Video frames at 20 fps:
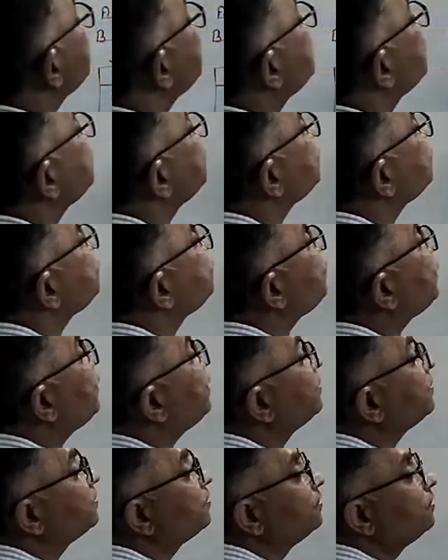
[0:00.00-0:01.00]
this is
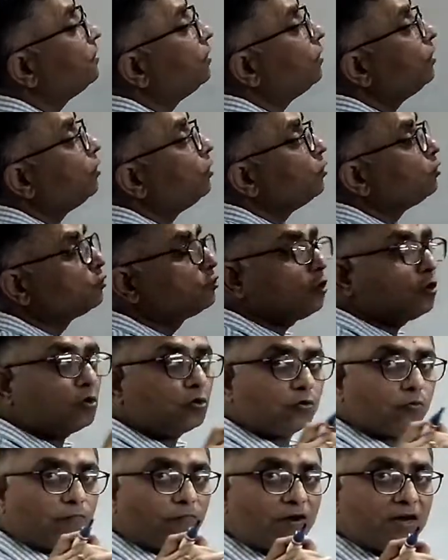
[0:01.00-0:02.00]
straight.
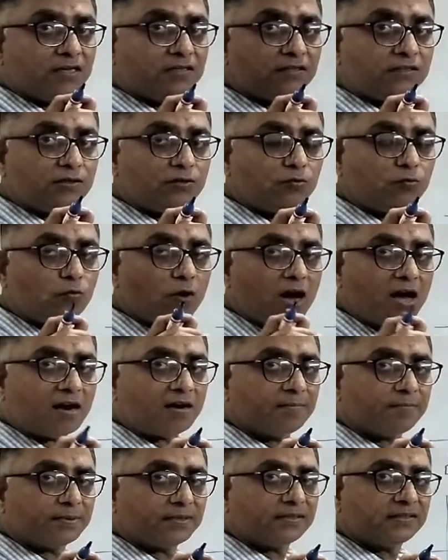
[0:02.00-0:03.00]
So once you are
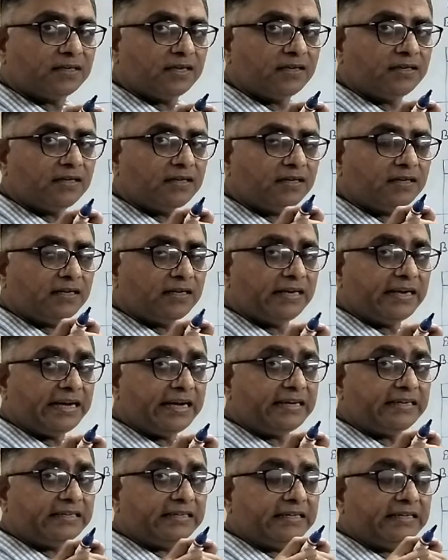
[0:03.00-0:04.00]
representing
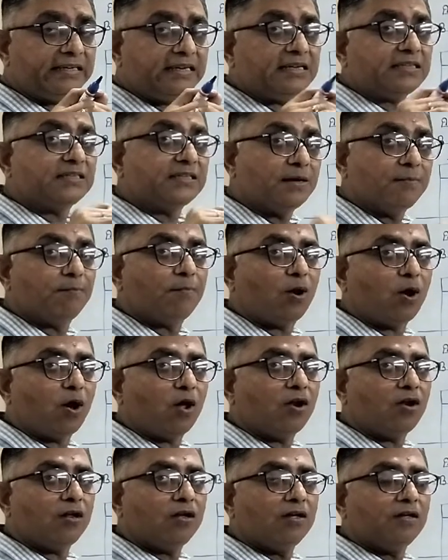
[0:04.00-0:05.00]
gate in a
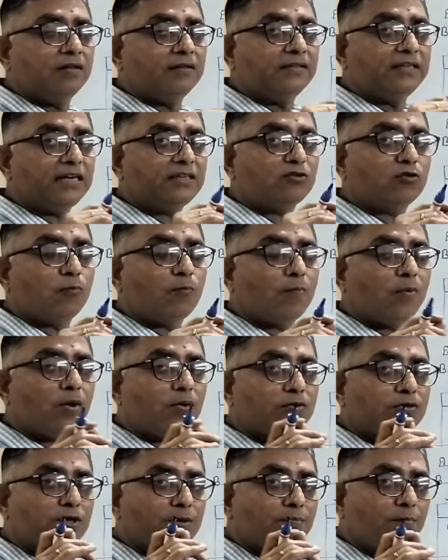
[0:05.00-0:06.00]
symbol, that
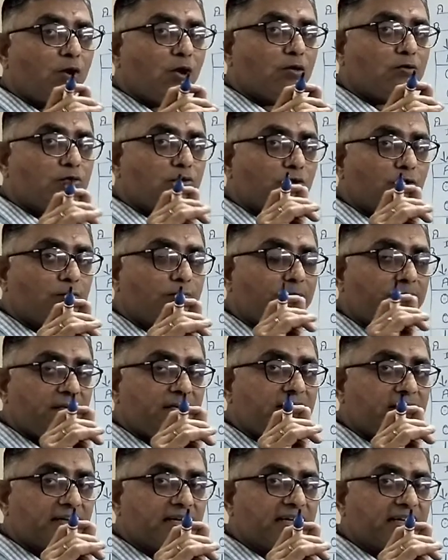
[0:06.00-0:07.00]
symbol should
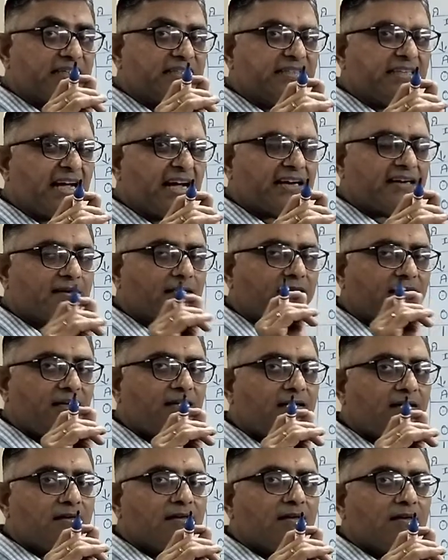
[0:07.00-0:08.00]
be
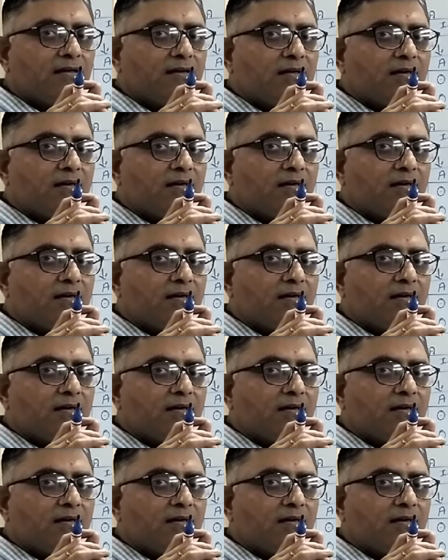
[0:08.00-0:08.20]
exactly